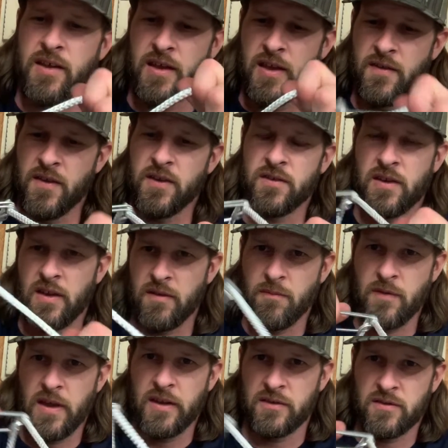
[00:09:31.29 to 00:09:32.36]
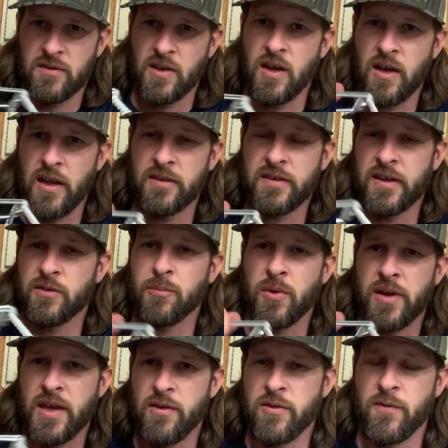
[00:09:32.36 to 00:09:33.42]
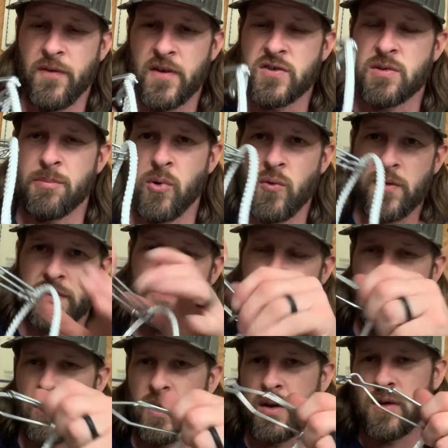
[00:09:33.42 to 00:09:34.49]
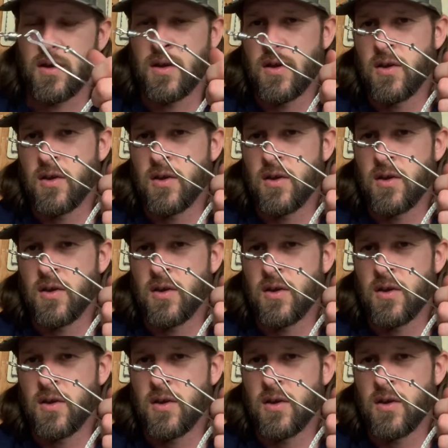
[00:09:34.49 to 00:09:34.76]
And this, it takes a pretty heavy fish to pull this anywhere.